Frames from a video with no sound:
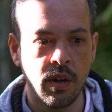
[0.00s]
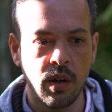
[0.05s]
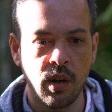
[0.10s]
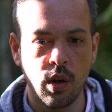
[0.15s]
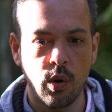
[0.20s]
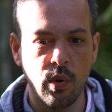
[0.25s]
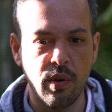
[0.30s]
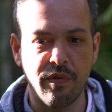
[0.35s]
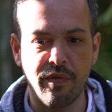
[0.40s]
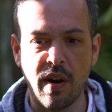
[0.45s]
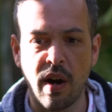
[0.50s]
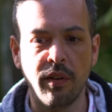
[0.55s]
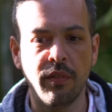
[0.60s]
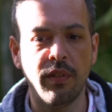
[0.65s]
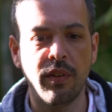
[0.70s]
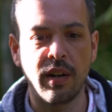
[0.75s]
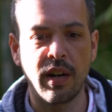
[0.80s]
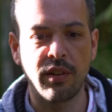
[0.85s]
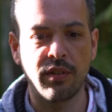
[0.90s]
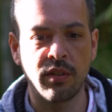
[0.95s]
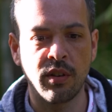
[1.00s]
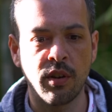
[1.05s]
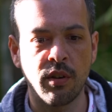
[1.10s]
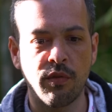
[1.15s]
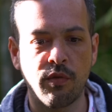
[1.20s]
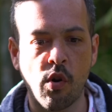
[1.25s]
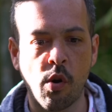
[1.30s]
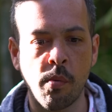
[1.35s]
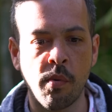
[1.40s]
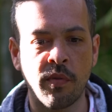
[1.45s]
we found it as another
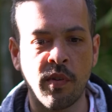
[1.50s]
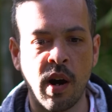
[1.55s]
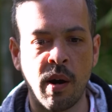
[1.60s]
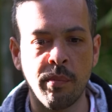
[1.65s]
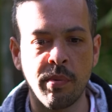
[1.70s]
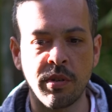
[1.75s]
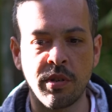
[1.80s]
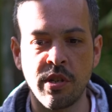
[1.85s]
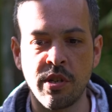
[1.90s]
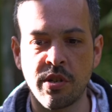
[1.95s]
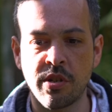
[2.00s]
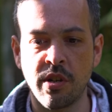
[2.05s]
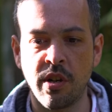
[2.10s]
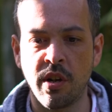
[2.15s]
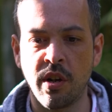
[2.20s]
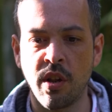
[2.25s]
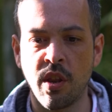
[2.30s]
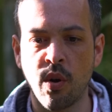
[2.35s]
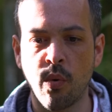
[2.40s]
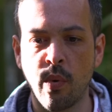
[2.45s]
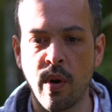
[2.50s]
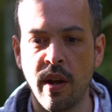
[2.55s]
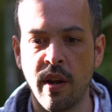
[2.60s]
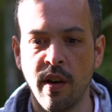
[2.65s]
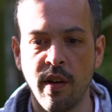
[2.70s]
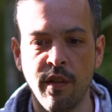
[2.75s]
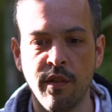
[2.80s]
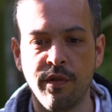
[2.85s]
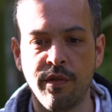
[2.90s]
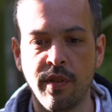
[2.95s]
form of competition and another way
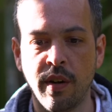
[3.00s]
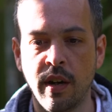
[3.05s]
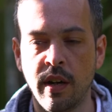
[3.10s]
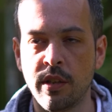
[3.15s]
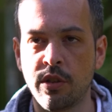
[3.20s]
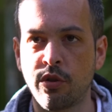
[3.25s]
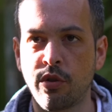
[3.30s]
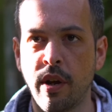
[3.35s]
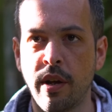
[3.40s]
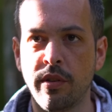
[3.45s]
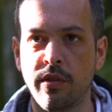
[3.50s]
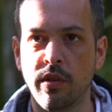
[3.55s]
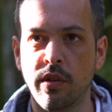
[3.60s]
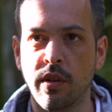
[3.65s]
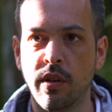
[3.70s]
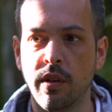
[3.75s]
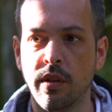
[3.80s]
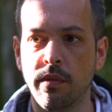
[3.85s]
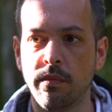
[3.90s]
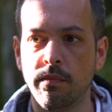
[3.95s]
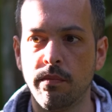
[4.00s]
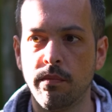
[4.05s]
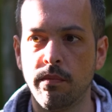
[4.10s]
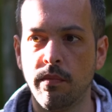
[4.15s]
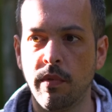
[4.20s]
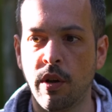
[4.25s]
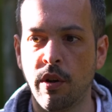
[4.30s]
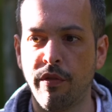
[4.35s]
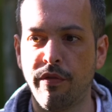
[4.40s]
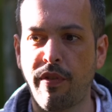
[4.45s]
of trying to,
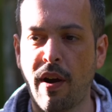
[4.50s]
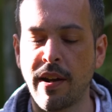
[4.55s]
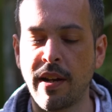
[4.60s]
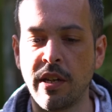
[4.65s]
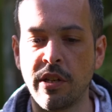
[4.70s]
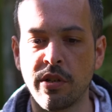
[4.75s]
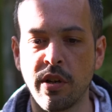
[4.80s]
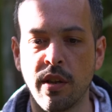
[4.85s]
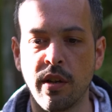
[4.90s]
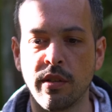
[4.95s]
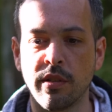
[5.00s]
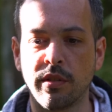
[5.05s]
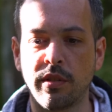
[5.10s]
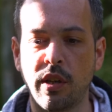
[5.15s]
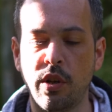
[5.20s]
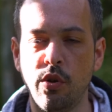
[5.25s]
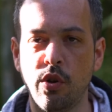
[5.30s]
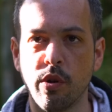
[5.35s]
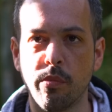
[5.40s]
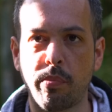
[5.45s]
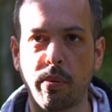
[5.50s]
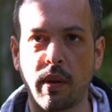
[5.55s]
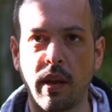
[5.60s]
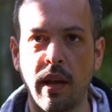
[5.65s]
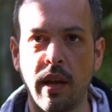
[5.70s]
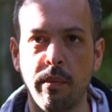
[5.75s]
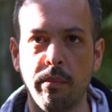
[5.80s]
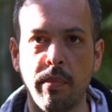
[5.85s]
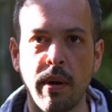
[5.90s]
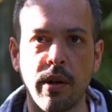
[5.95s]
fight each other to see who could
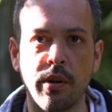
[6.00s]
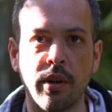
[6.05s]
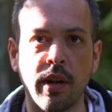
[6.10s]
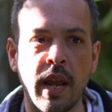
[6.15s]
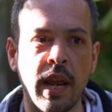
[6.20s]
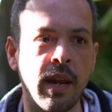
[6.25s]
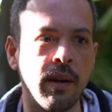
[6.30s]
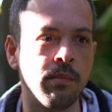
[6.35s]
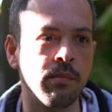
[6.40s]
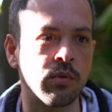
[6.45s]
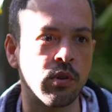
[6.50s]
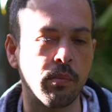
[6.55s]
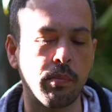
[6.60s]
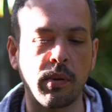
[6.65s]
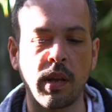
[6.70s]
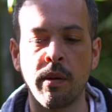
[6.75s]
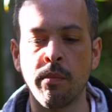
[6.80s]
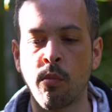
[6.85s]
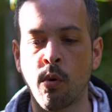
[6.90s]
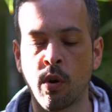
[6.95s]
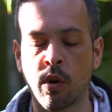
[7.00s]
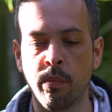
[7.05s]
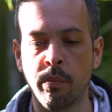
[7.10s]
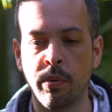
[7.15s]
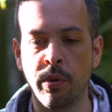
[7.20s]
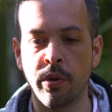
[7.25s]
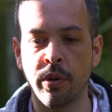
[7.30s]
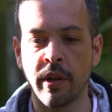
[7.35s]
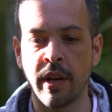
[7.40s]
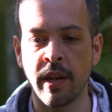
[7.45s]
play better games or play more
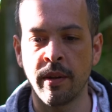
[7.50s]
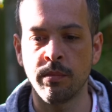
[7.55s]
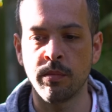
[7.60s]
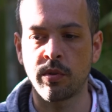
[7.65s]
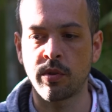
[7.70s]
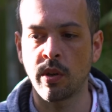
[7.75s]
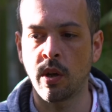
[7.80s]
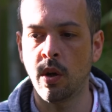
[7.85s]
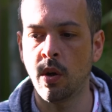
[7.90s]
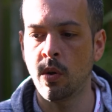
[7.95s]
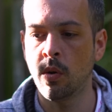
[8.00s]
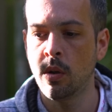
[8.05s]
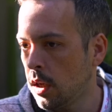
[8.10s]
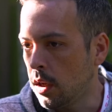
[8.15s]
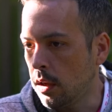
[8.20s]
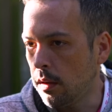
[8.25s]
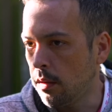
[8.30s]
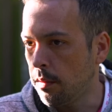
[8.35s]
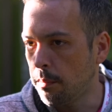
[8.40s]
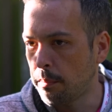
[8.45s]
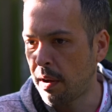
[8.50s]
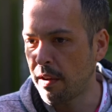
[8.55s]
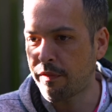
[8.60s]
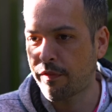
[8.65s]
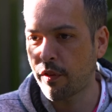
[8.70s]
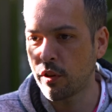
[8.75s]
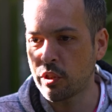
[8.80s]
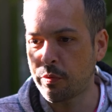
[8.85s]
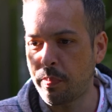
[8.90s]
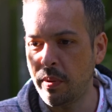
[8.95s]
computer games. So my
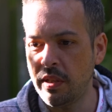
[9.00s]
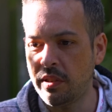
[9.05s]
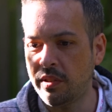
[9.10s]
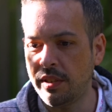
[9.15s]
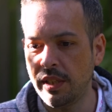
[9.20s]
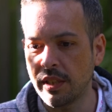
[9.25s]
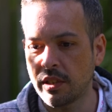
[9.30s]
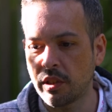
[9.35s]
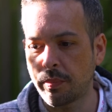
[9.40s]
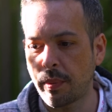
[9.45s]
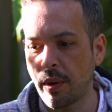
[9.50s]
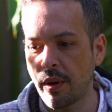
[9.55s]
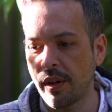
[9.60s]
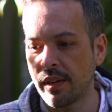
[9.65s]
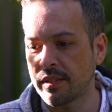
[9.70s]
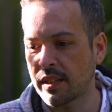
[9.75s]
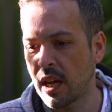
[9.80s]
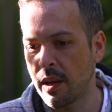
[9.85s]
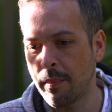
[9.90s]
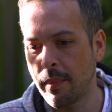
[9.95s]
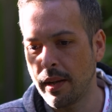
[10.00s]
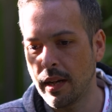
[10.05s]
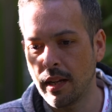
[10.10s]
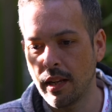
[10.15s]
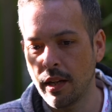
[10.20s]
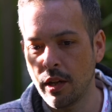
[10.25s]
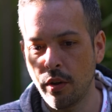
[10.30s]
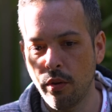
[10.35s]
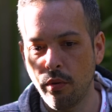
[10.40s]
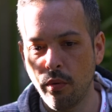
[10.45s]
first PC experience, I
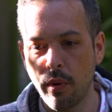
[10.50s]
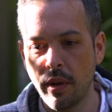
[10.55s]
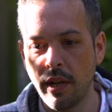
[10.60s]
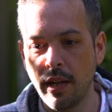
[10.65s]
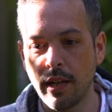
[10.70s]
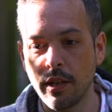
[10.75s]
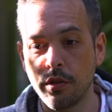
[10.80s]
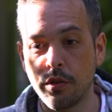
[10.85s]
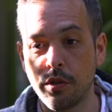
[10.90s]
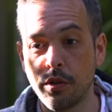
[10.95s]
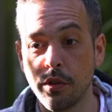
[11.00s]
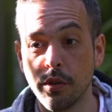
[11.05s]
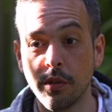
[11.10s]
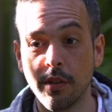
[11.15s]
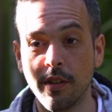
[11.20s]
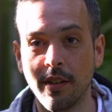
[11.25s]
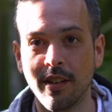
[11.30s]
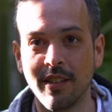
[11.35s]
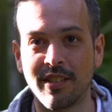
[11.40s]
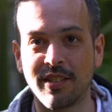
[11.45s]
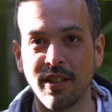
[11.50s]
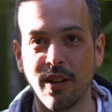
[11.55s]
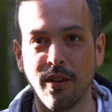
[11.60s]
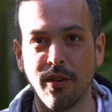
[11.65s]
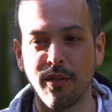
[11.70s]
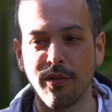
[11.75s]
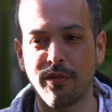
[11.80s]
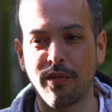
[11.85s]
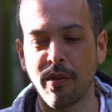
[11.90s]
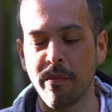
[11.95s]
immediately knew we needed two.
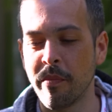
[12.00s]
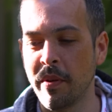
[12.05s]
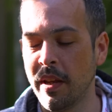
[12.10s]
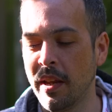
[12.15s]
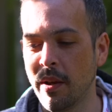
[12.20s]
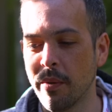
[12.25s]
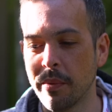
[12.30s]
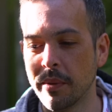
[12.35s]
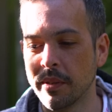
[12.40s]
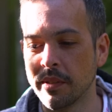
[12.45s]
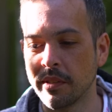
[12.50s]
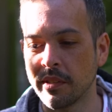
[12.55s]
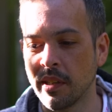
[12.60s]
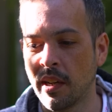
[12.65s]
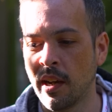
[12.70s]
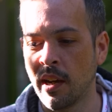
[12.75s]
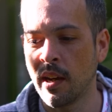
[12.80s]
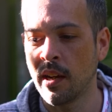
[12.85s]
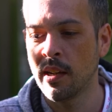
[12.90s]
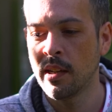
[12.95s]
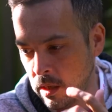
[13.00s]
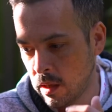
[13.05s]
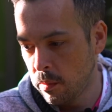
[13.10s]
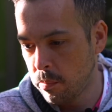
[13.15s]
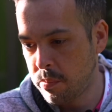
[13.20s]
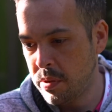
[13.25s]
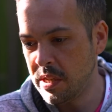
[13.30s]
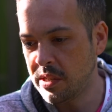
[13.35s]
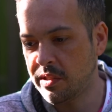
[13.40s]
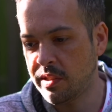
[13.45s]
So for me, it was
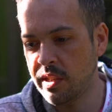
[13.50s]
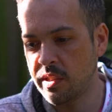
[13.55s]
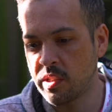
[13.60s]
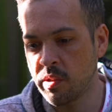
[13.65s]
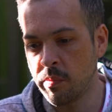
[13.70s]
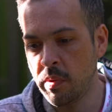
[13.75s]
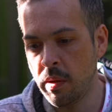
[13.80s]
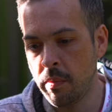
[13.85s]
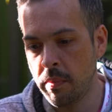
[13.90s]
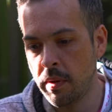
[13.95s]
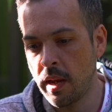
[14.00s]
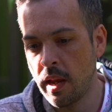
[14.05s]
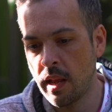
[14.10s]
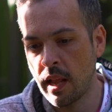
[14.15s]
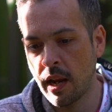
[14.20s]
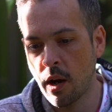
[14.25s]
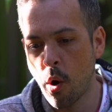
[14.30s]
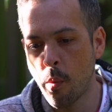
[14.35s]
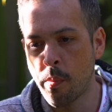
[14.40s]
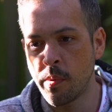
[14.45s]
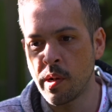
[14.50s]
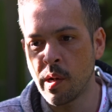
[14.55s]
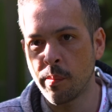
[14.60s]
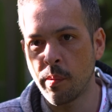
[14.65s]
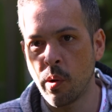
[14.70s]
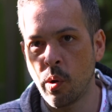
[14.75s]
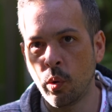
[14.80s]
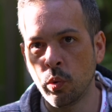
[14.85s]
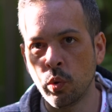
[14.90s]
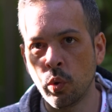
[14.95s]
PC to me opened up
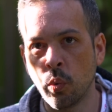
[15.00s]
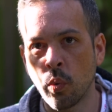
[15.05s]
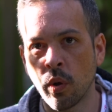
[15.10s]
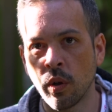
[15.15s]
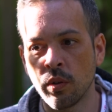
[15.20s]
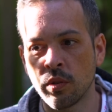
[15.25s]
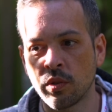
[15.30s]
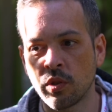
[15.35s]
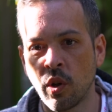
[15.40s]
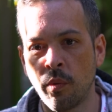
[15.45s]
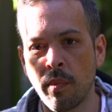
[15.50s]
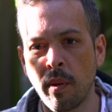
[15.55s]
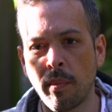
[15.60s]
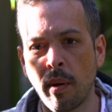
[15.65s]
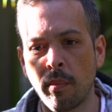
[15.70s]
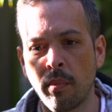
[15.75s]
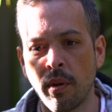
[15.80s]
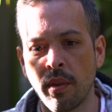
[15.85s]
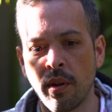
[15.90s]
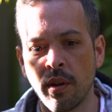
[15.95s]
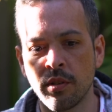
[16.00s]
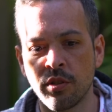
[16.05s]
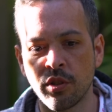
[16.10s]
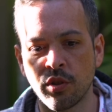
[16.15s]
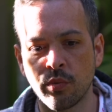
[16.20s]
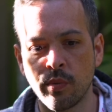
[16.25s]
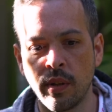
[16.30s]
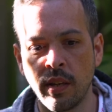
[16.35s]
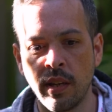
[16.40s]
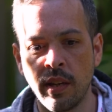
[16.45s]
a whole new world. So me and my brother
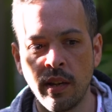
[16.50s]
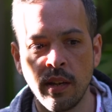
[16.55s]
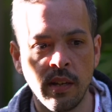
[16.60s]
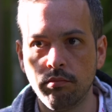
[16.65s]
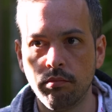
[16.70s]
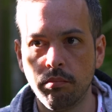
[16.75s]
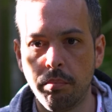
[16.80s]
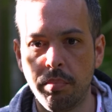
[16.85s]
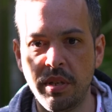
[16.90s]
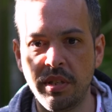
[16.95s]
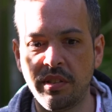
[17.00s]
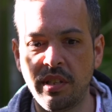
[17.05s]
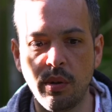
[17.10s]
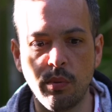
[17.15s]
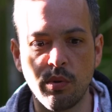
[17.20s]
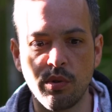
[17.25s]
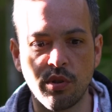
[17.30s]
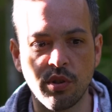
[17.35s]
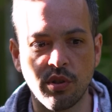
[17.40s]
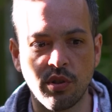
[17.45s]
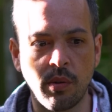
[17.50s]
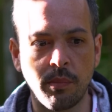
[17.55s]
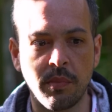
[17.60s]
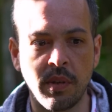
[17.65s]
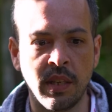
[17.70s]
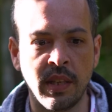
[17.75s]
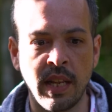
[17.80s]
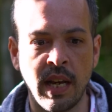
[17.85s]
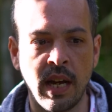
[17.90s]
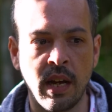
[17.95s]
just really, PC was just
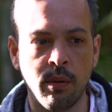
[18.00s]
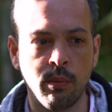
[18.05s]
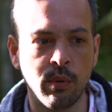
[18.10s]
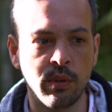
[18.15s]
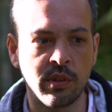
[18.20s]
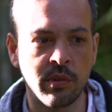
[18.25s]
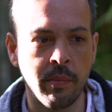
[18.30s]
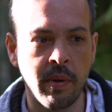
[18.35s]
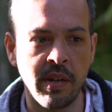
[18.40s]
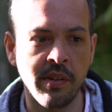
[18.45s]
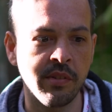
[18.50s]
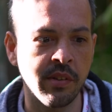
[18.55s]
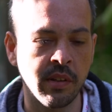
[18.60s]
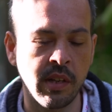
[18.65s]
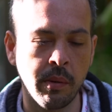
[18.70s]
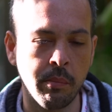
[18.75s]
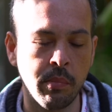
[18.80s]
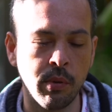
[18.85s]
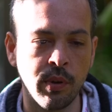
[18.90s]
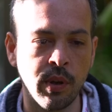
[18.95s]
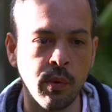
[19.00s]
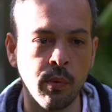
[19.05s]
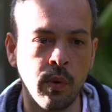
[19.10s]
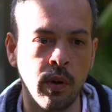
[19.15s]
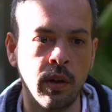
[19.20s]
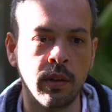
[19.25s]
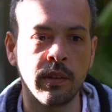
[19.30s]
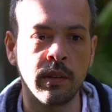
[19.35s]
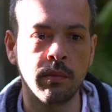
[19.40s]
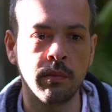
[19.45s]
something that was amazing, like building
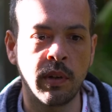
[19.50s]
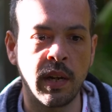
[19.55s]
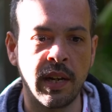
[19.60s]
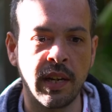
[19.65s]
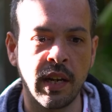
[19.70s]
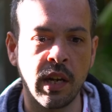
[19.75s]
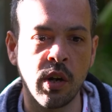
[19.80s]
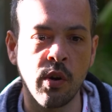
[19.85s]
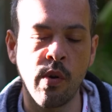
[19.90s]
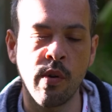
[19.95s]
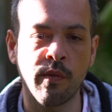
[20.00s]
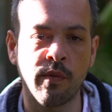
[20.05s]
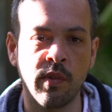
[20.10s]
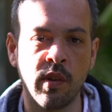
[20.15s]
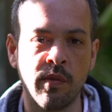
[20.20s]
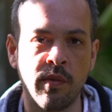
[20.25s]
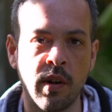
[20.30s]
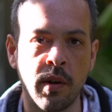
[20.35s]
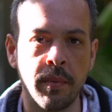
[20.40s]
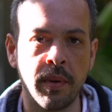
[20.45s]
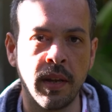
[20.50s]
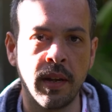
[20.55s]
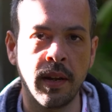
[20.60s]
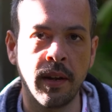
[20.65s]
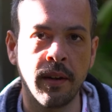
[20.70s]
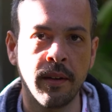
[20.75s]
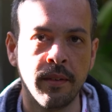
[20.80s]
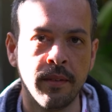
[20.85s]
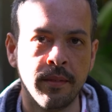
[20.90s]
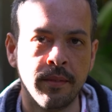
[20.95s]
one and getting it going from the very
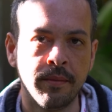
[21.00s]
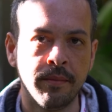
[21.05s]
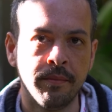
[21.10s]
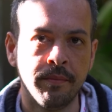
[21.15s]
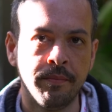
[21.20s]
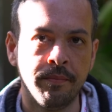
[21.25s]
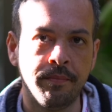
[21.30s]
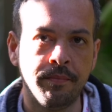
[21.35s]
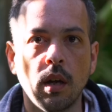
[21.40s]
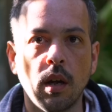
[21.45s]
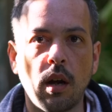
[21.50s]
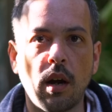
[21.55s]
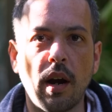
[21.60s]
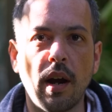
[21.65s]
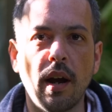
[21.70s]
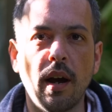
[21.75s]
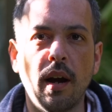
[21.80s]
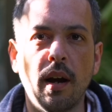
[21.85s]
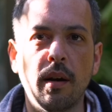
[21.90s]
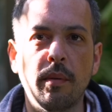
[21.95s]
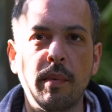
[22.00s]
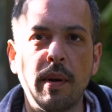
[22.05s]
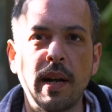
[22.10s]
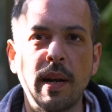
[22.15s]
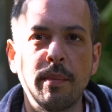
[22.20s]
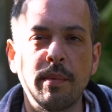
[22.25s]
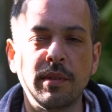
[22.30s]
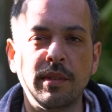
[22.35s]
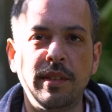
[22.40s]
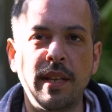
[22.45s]
beginning. All right, my
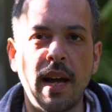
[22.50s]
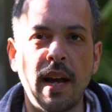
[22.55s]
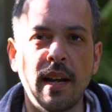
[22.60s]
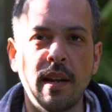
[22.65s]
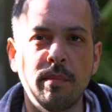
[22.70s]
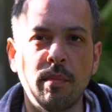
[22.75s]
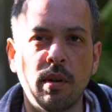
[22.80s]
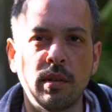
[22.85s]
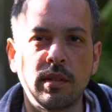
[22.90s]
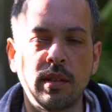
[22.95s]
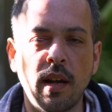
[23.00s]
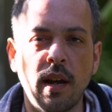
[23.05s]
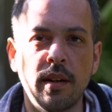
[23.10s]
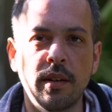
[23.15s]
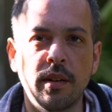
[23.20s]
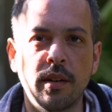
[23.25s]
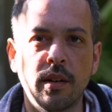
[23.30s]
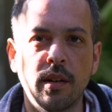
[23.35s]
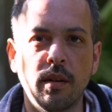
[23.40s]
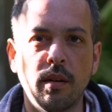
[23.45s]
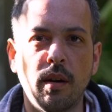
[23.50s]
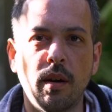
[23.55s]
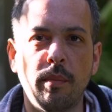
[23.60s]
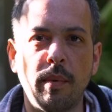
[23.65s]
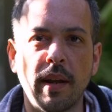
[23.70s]
name is Danny Montaner. My